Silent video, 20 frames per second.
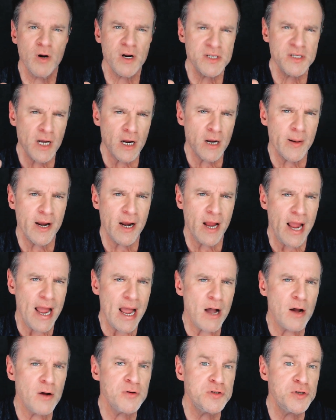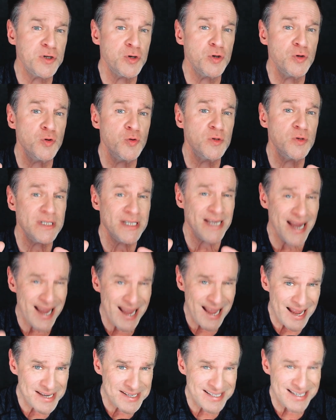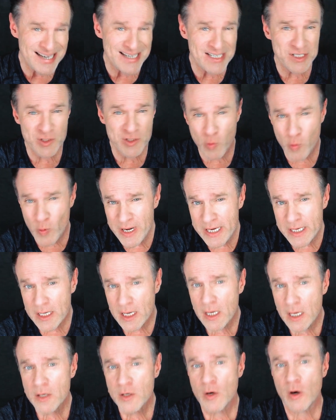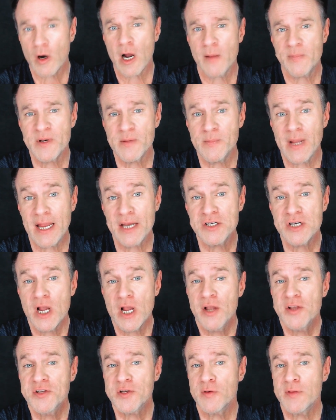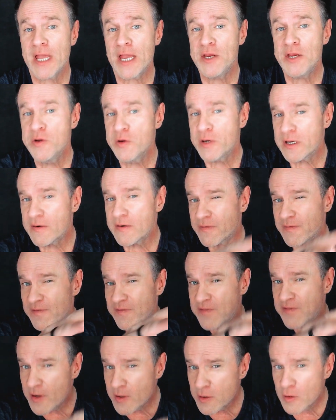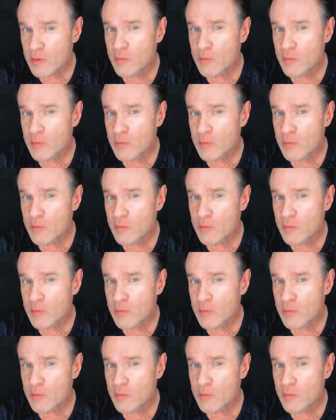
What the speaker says: going to talk about how to test and tweak your opt-in page so that you can funnel